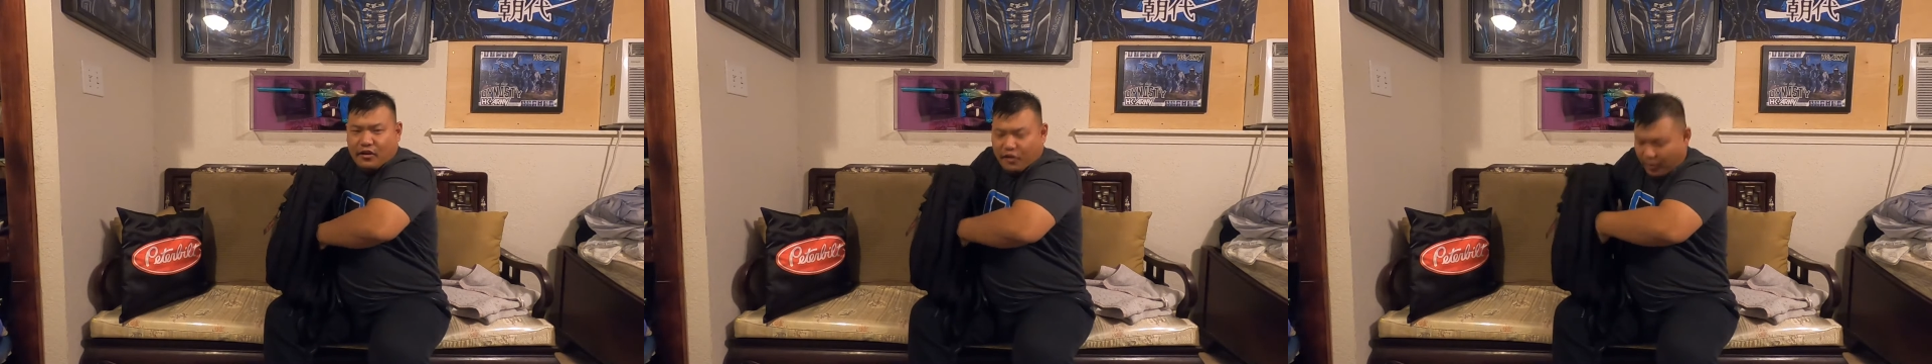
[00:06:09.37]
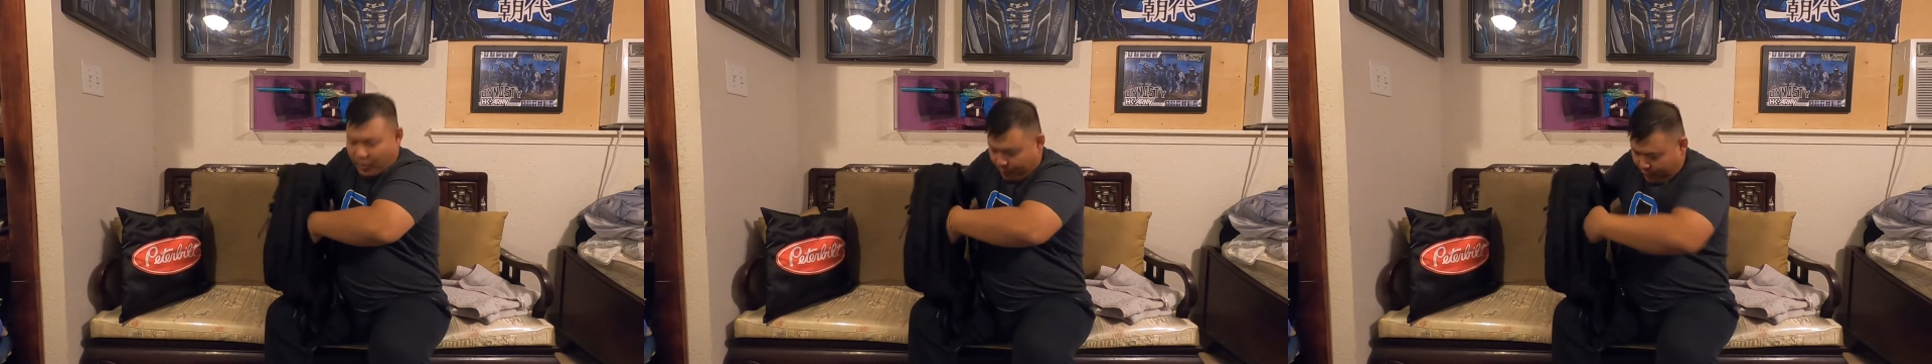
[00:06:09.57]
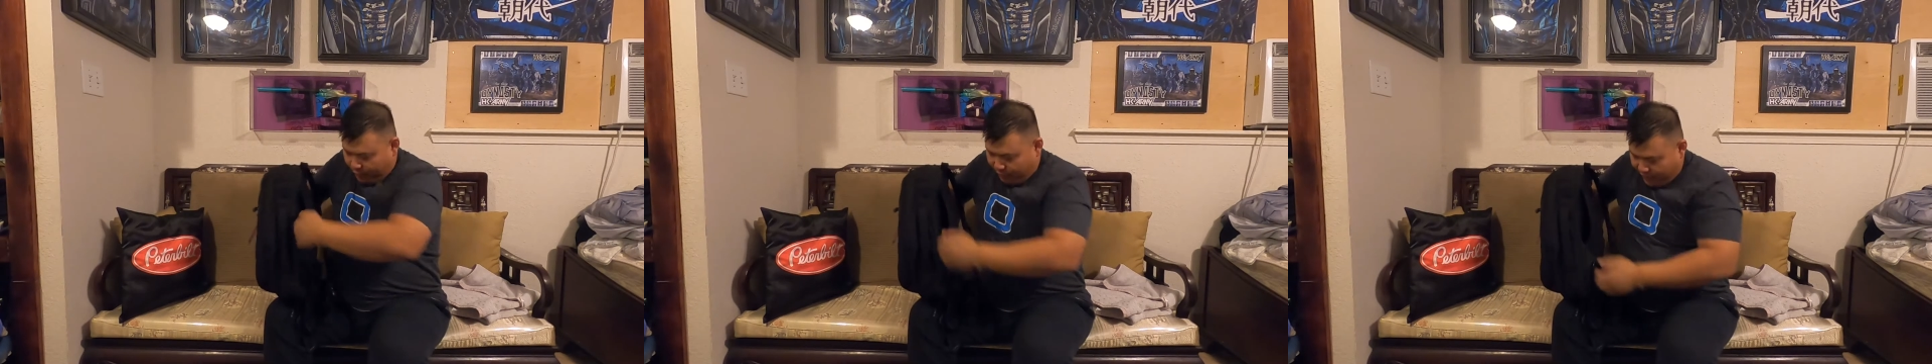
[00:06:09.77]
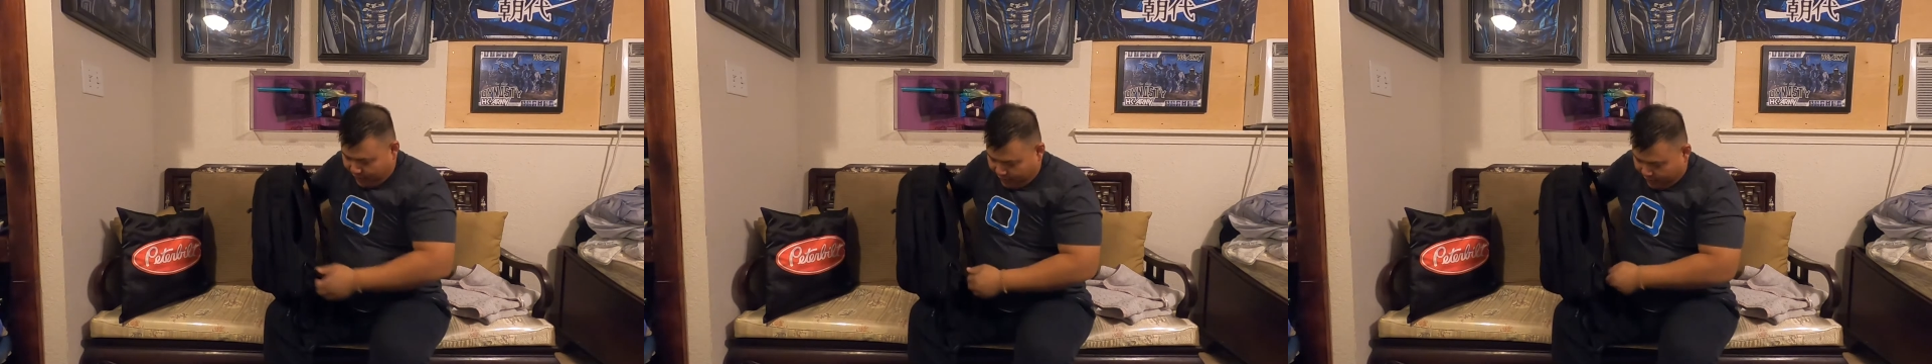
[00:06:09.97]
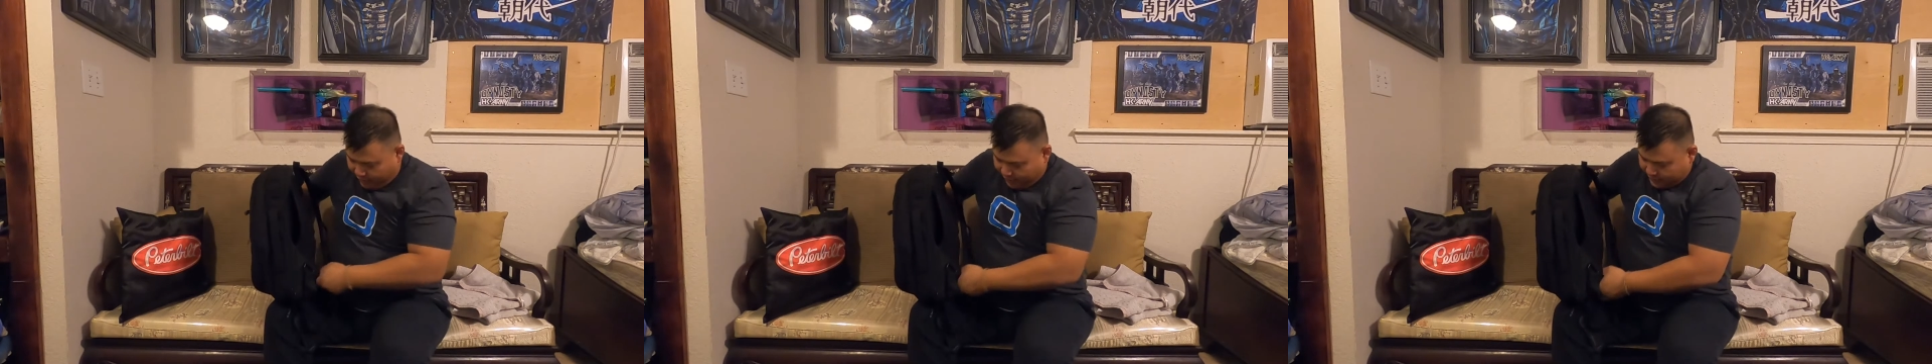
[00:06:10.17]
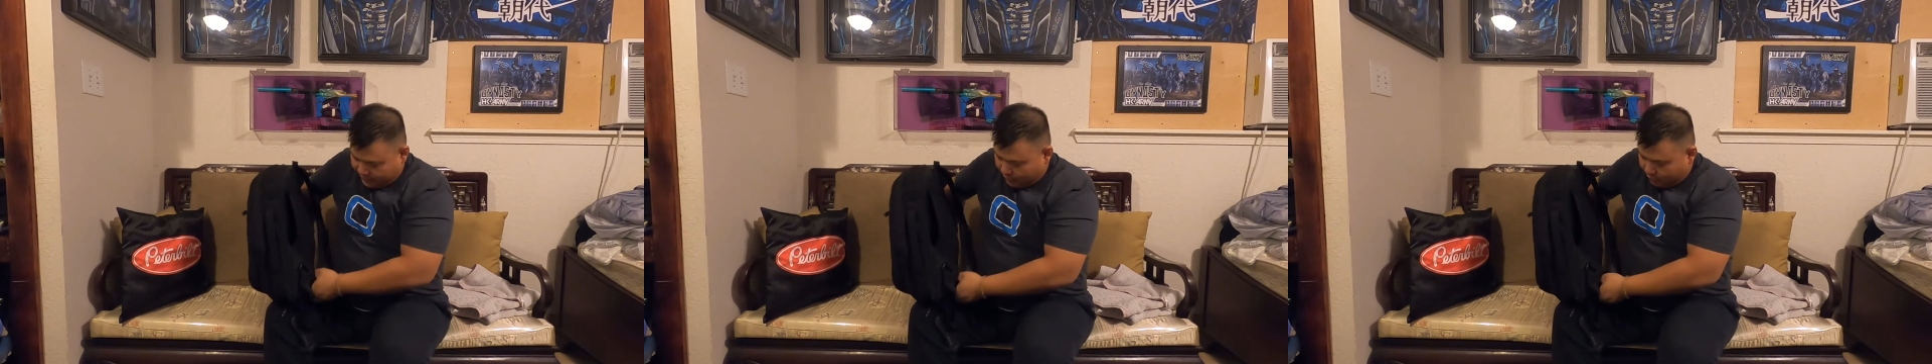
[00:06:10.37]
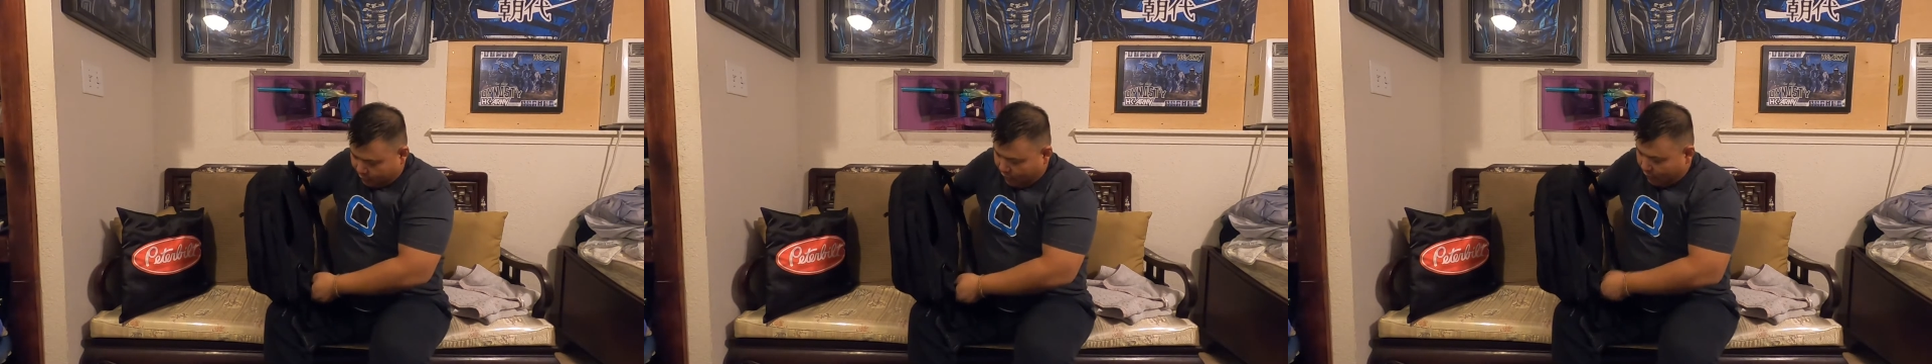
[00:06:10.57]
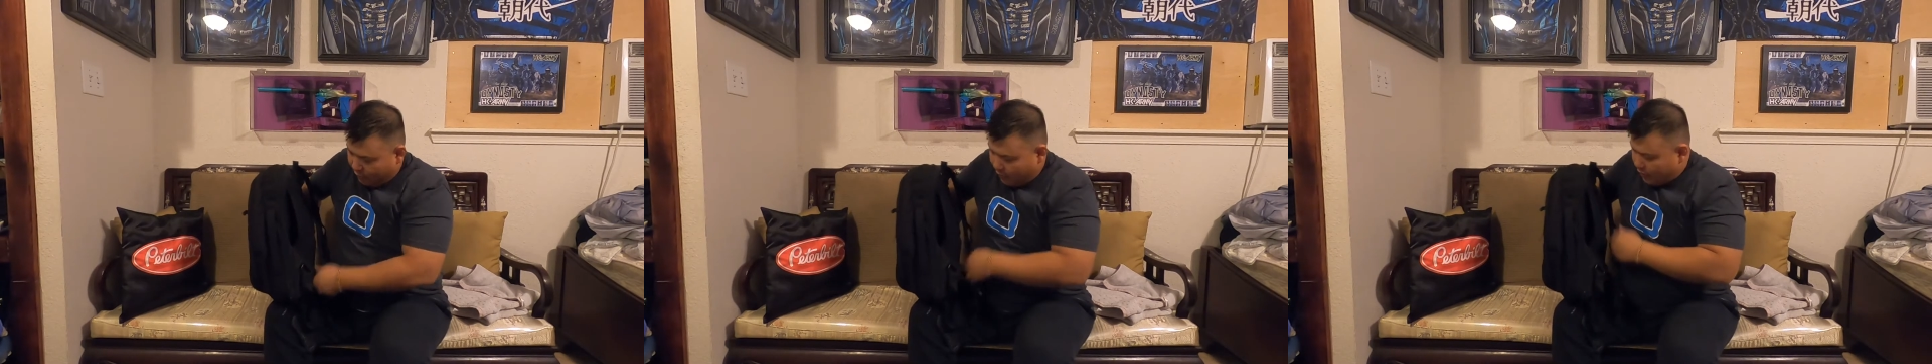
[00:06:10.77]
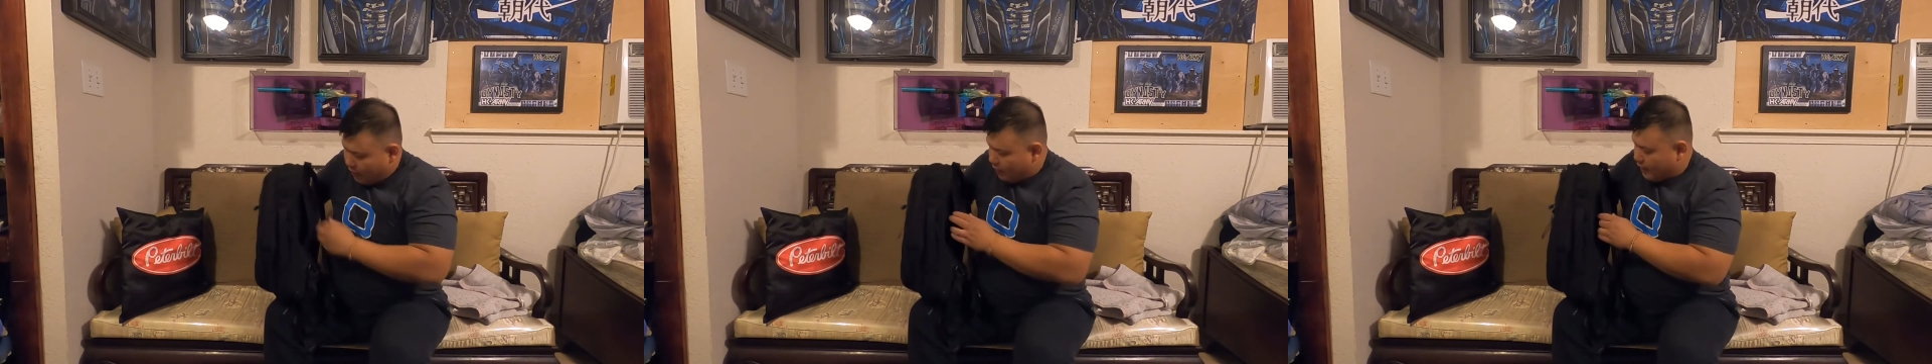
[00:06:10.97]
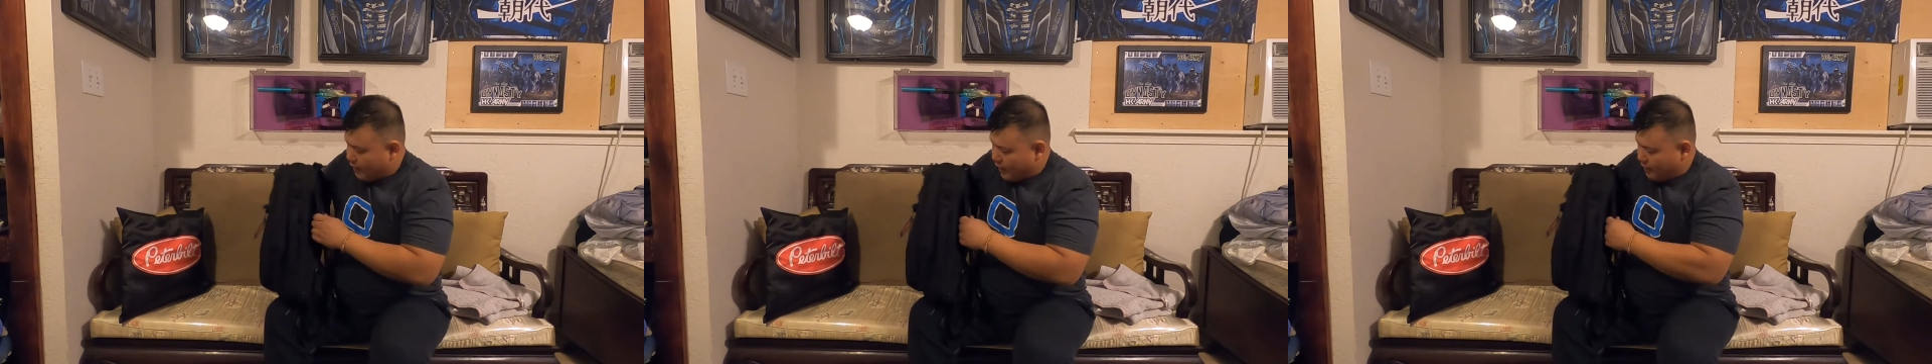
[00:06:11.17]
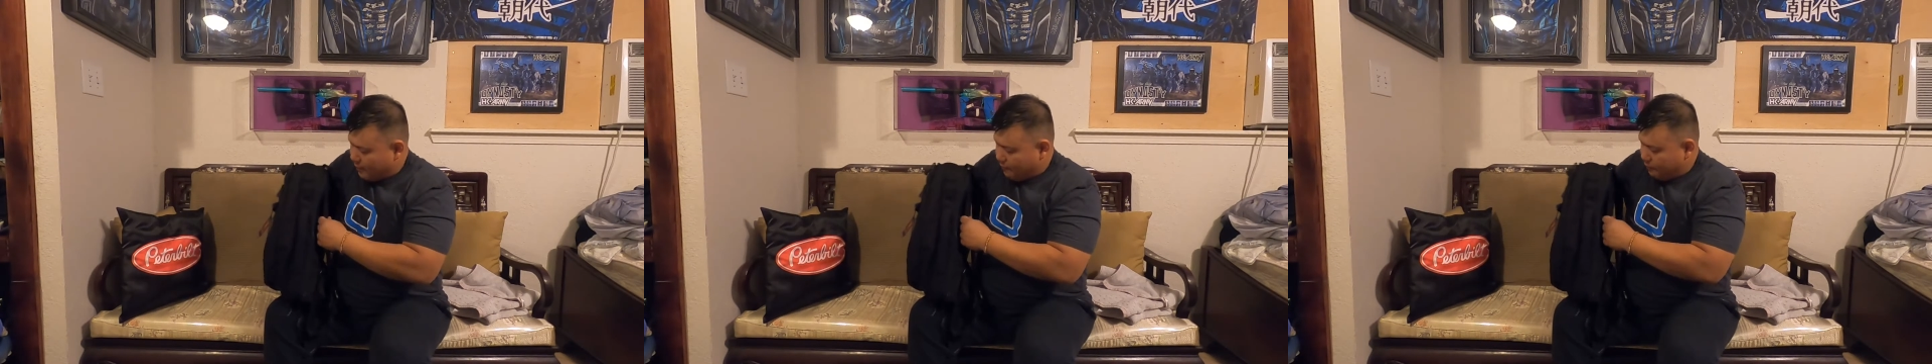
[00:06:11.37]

you can put it right here. It's not going anywhere. Okay.